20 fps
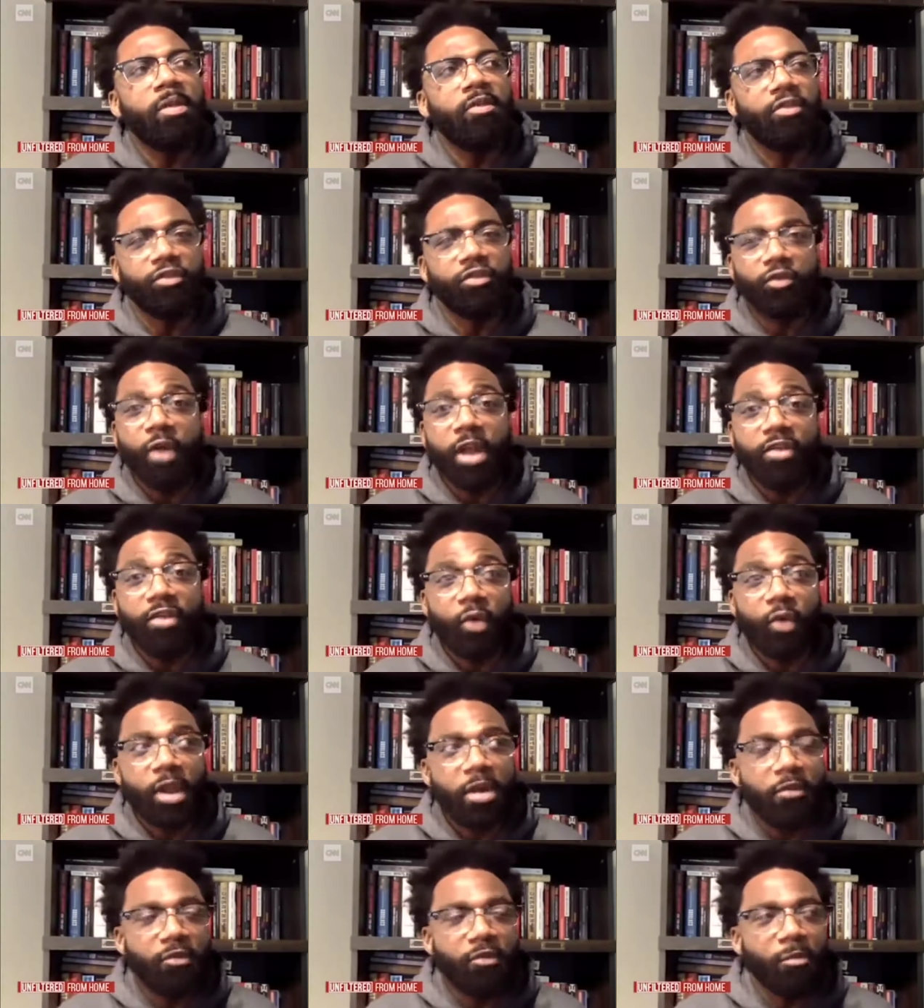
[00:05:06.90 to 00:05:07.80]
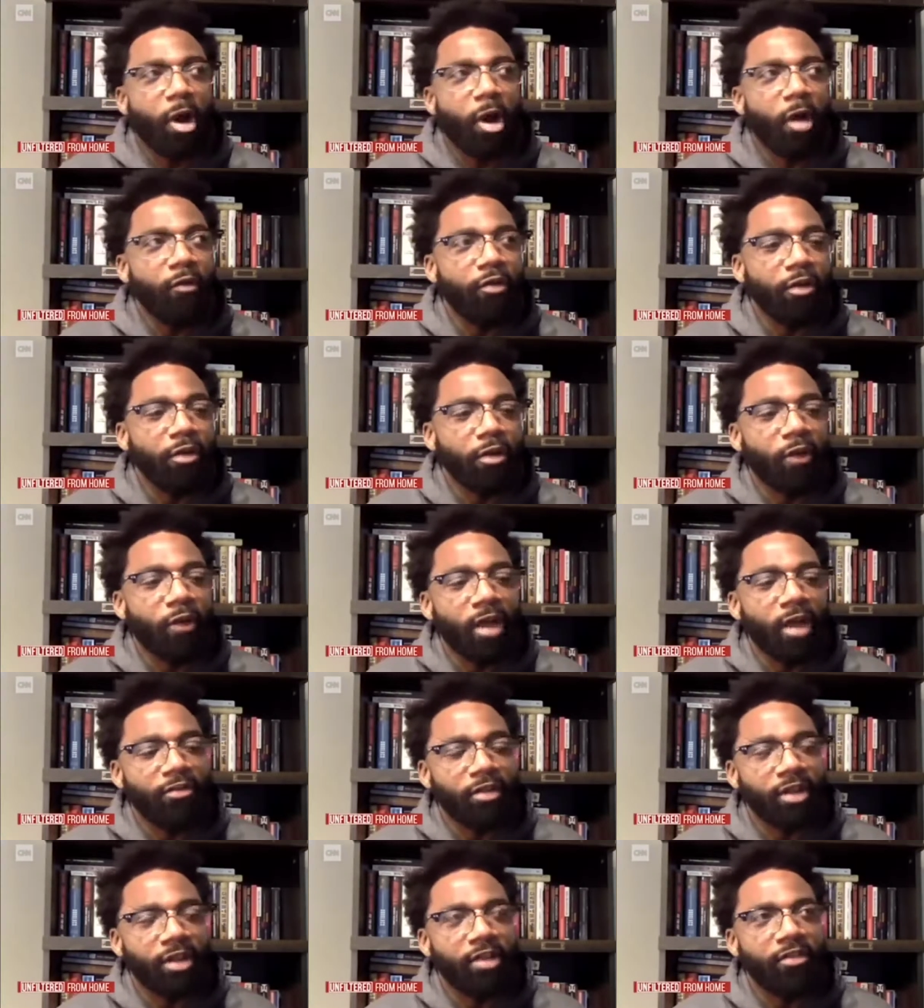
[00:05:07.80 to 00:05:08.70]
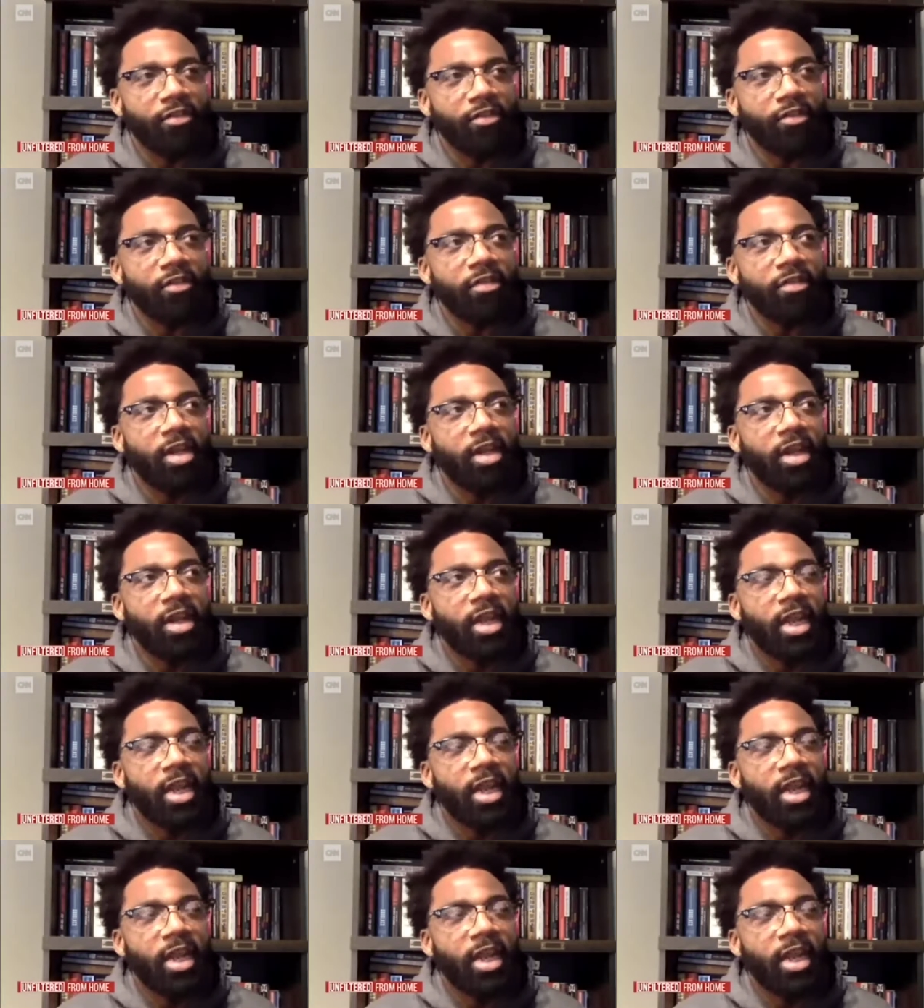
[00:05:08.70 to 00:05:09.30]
just graduated from Harvard, congratulations.